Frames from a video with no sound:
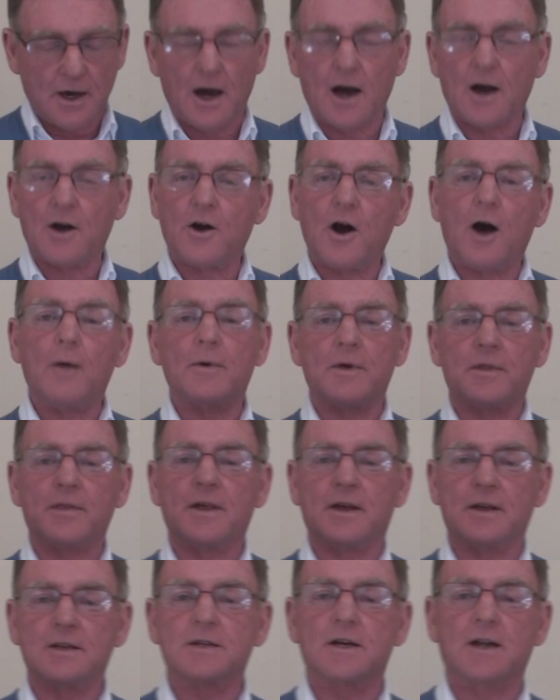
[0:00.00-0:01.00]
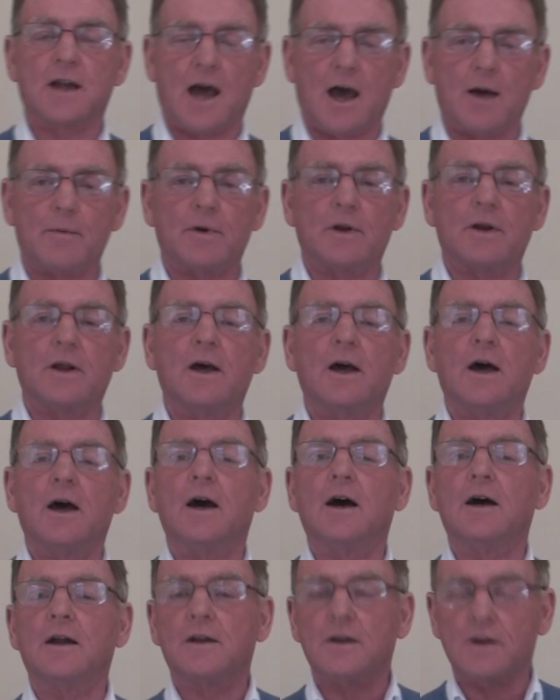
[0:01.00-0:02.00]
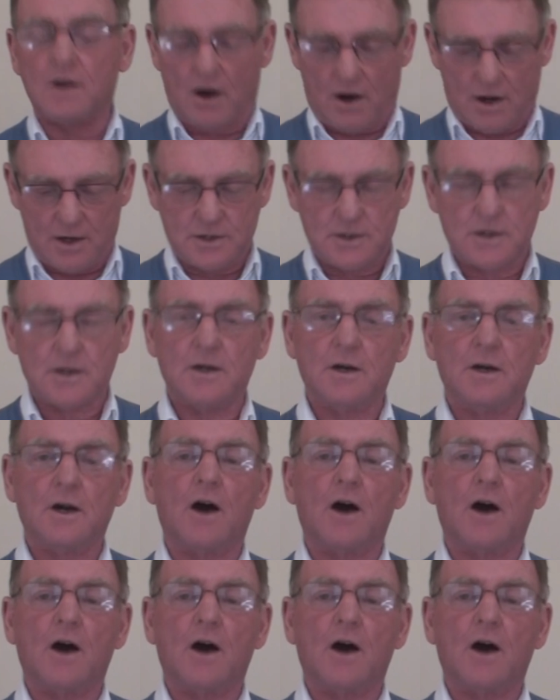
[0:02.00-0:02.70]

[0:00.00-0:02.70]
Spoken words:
are common things that happen at night,